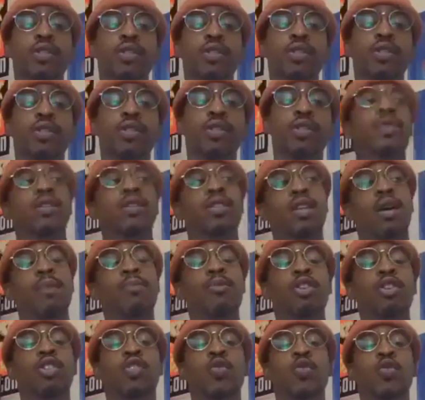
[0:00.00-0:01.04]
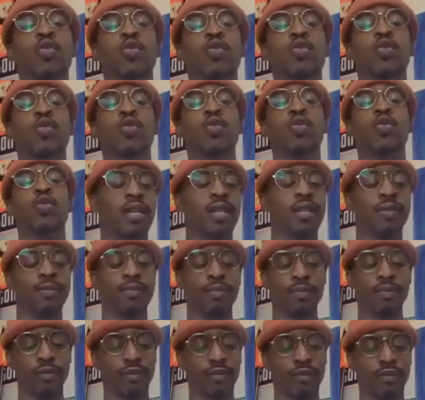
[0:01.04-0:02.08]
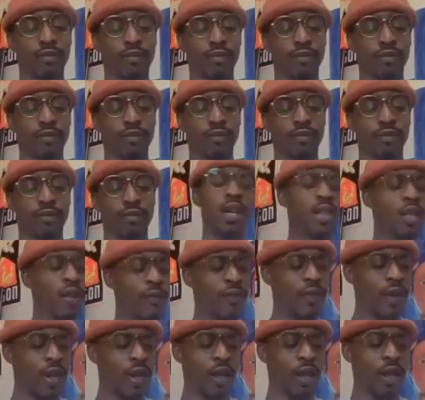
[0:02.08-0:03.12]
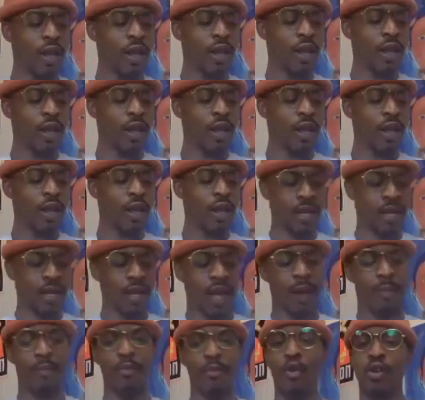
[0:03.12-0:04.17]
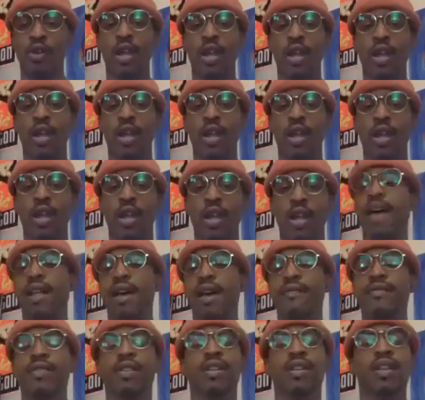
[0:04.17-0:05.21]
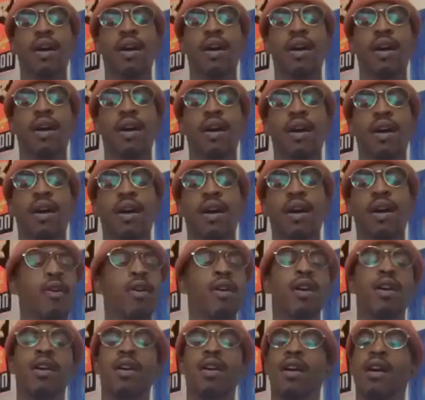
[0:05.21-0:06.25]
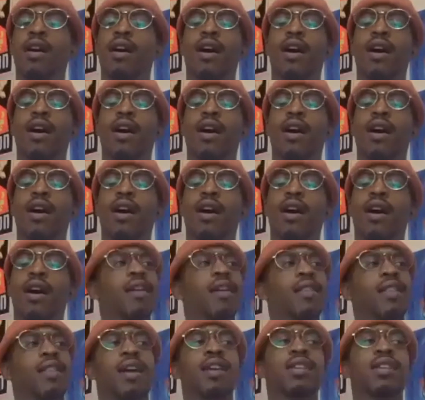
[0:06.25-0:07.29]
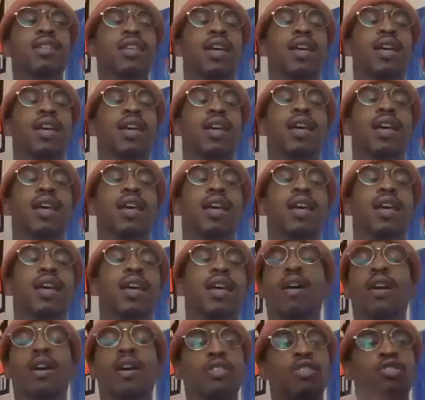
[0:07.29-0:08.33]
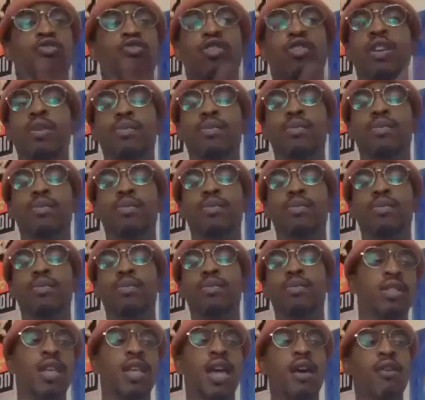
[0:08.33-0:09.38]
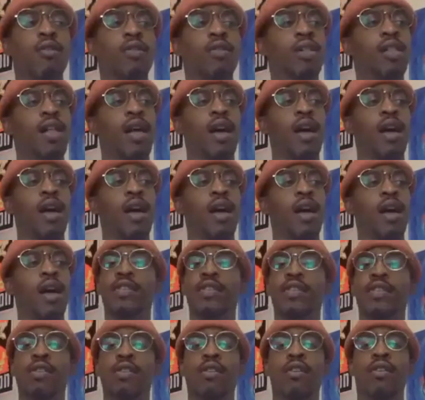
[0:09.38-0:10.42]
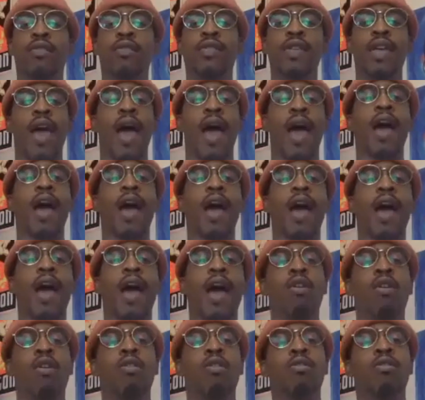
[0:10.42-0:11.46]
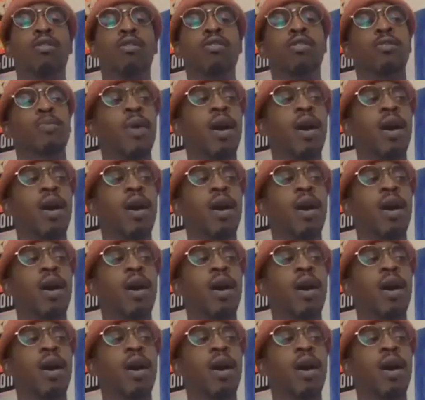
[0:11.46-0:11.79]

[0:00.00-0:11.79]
that dropped the summer of 2017. And the video had done like more numbers than I had ever done before. I got like I said, hella streams on SoundCloud, and even on the actual song on